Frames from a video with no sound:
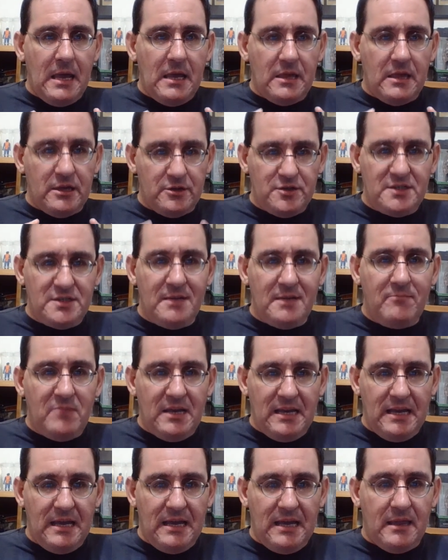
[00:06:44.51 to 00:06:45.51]
there's
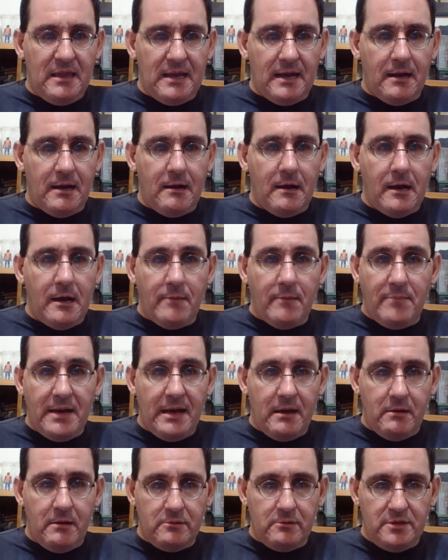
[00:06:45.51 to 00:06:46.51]
something in there
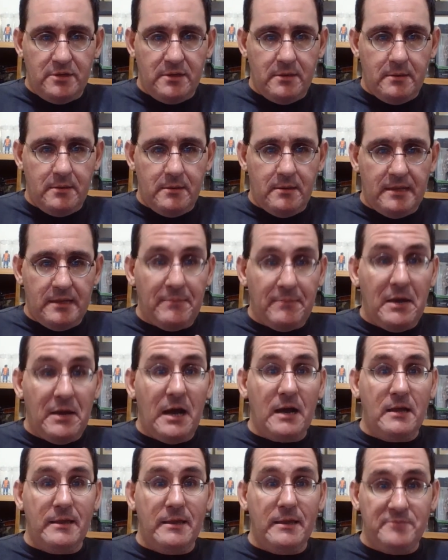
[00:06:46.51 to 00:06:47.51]
about the
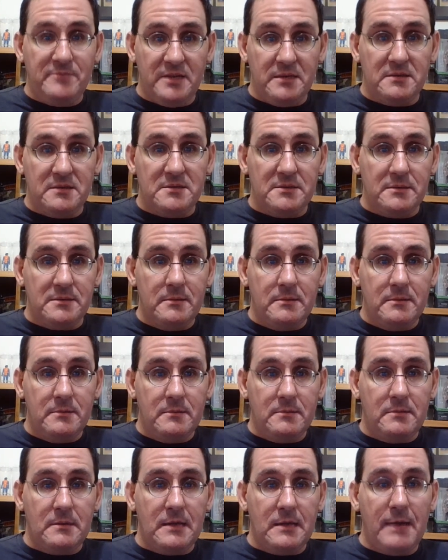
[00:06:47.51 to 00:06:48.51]
Apocalyptans,
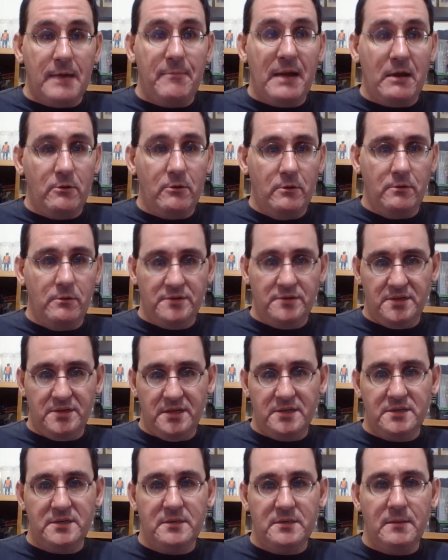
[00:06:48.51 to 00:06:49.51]
about
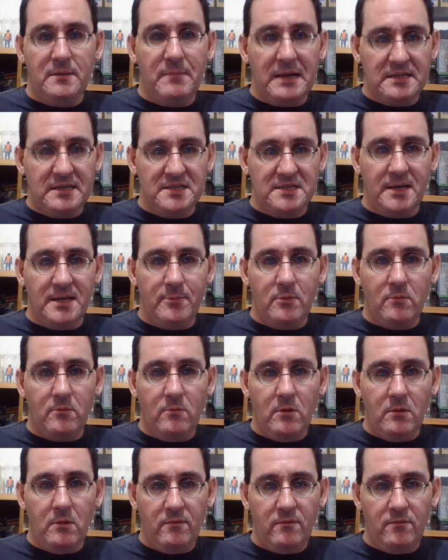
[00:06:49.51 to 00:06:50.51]
Uxas, about
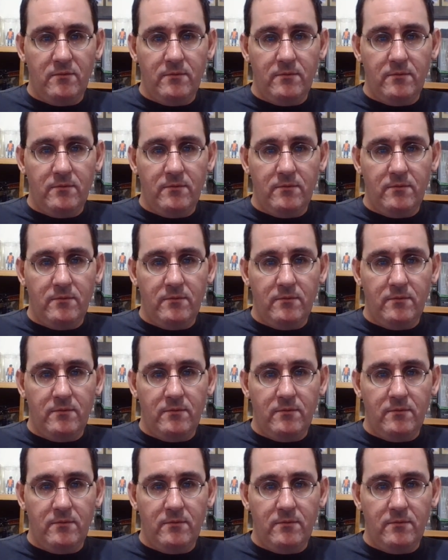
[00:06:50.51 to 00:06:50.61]
Steppenwolf,